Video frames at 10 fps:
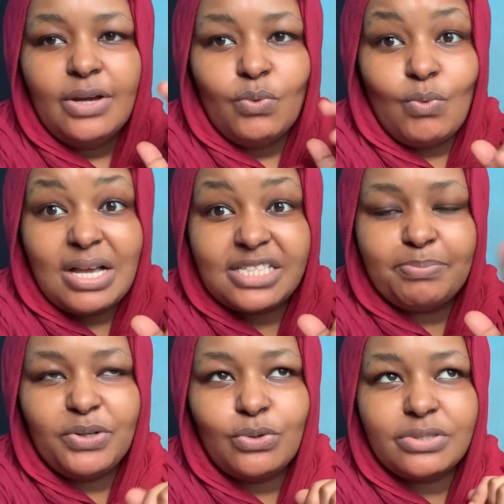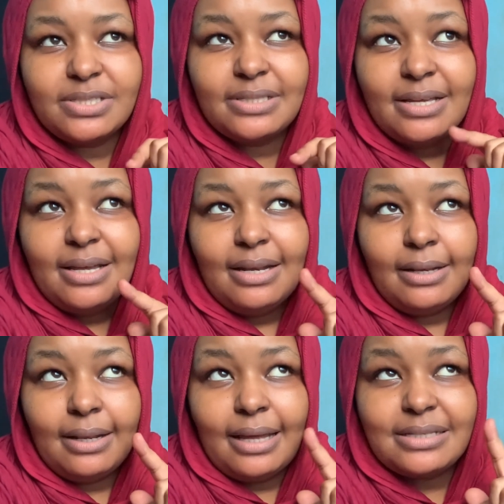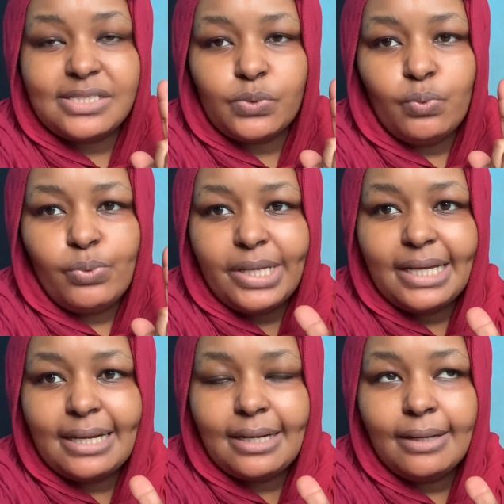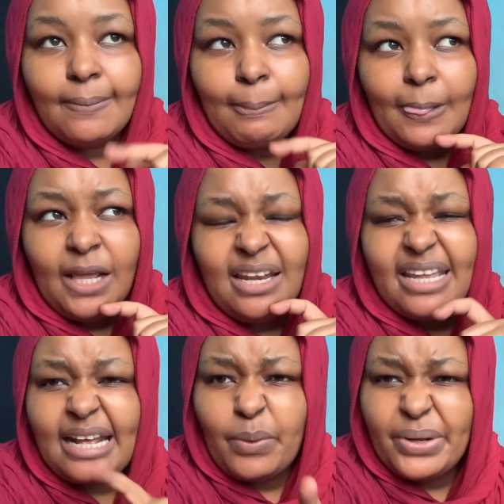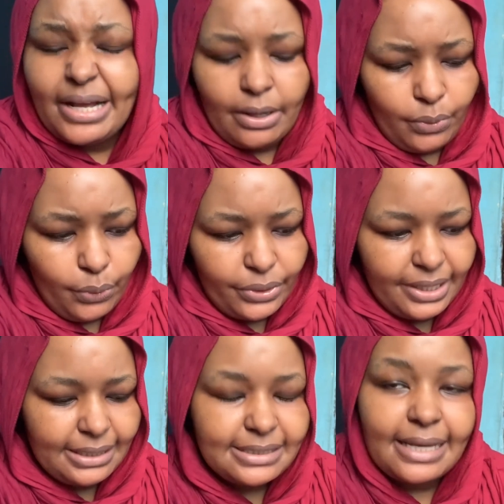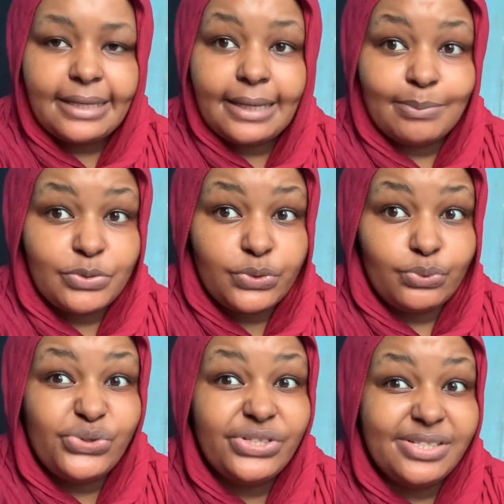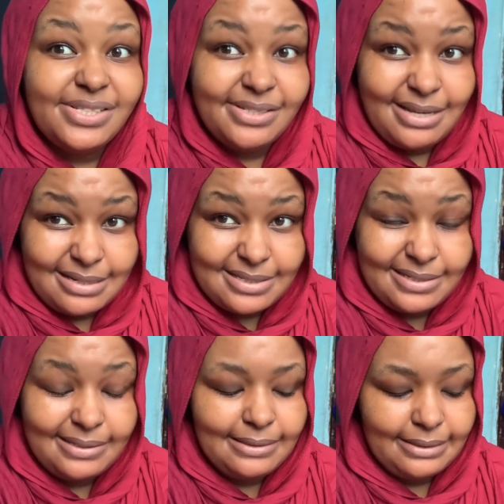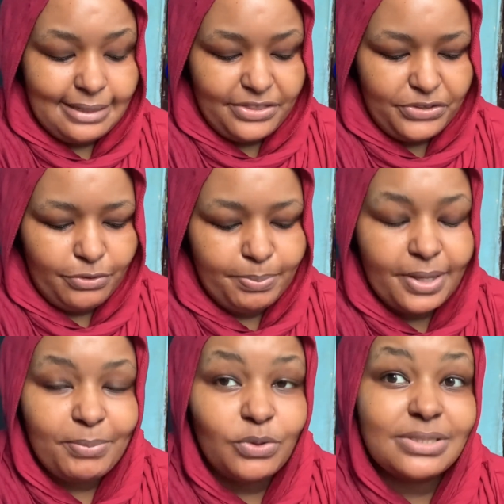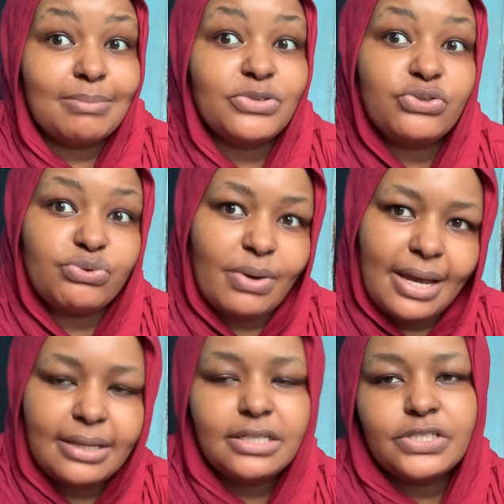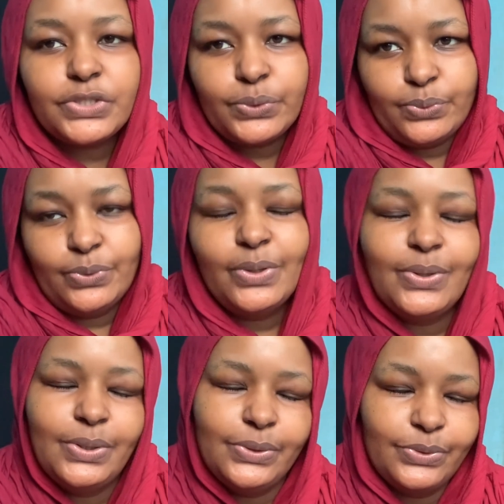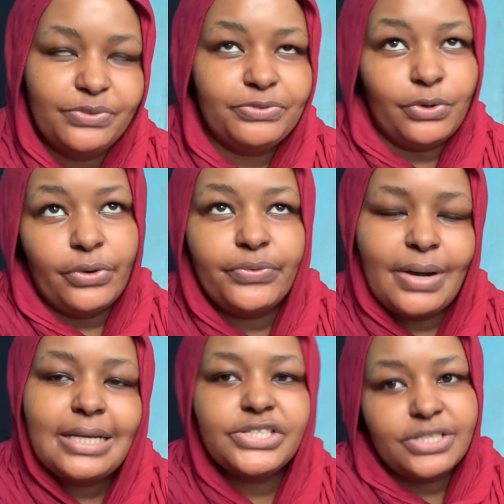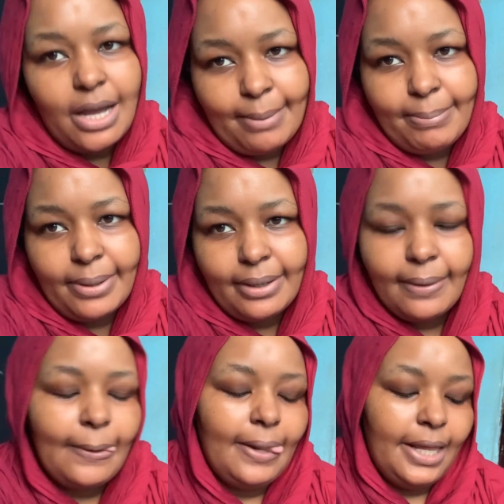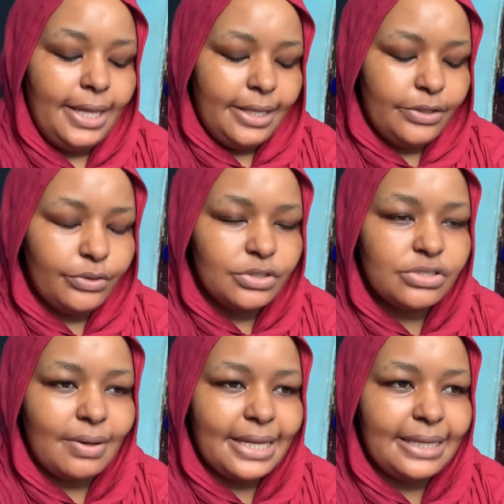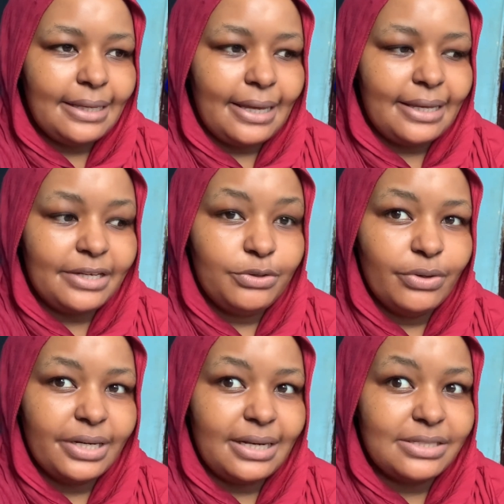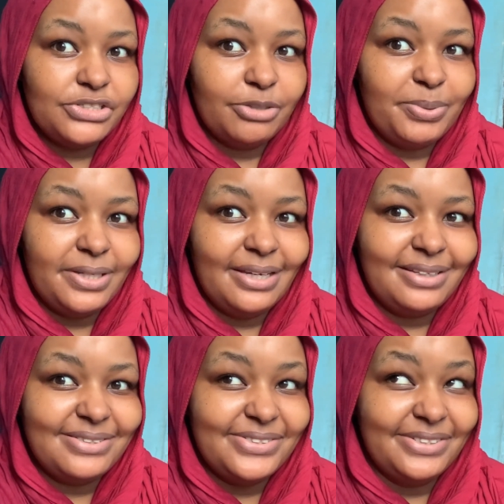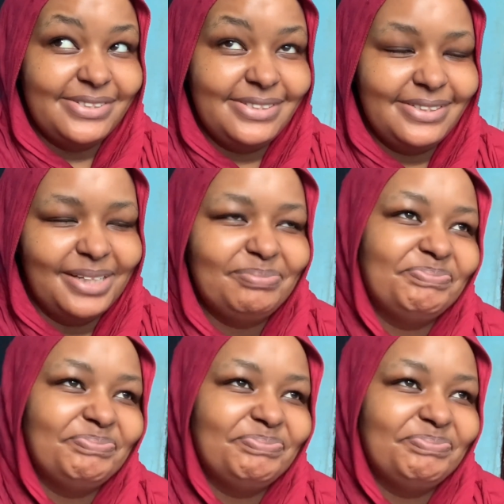once, because last week, like a week ago, yes, I came to Jigjiga still in Ethiopia, because I'm trying to look for a job. You know, so I had gotten a job here in Jigjiga,